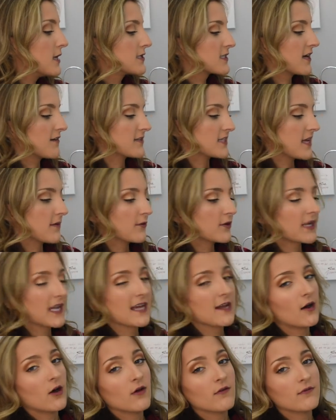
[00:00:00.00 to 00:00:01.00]
so I was able to
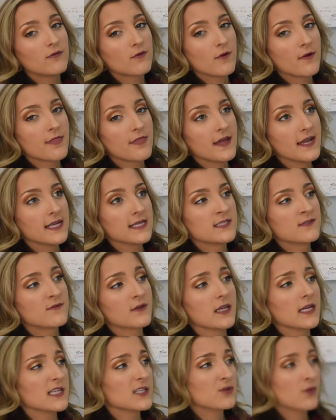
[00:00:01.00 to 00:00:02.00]
get all four things
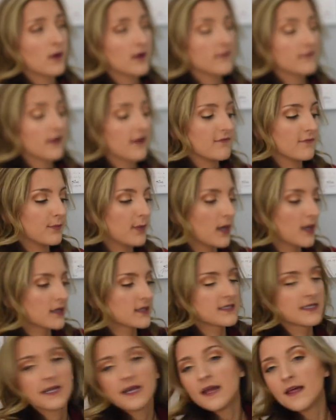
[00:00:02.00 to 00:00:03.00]
for like 25 bucks.